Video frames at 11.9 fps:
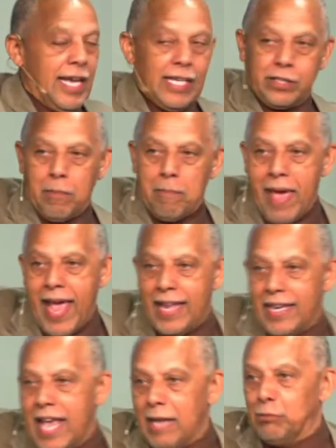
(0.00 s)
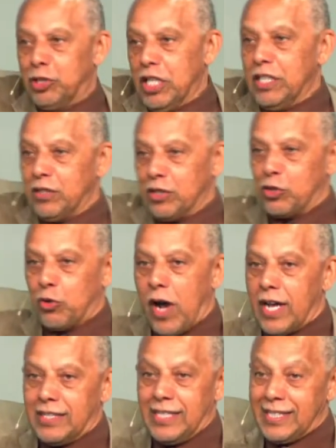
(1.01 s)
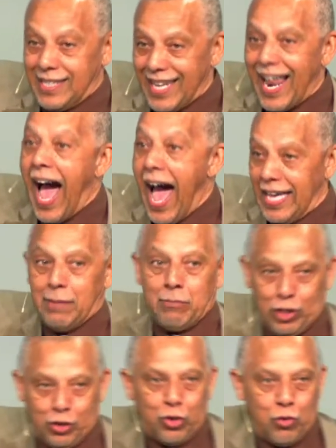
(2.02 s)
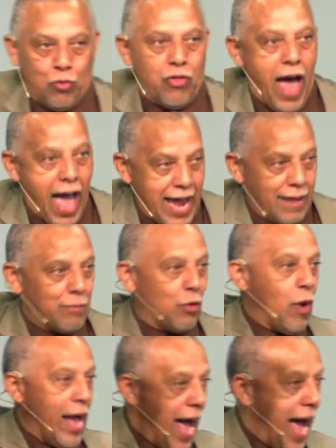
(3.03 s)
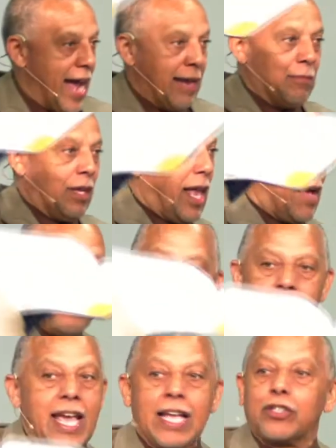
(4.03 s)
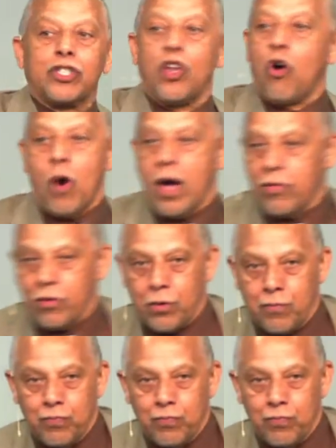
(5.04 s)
It's a man named Jesus Christ. He said, "I am the truth. I am the way. I am the life. There is no other."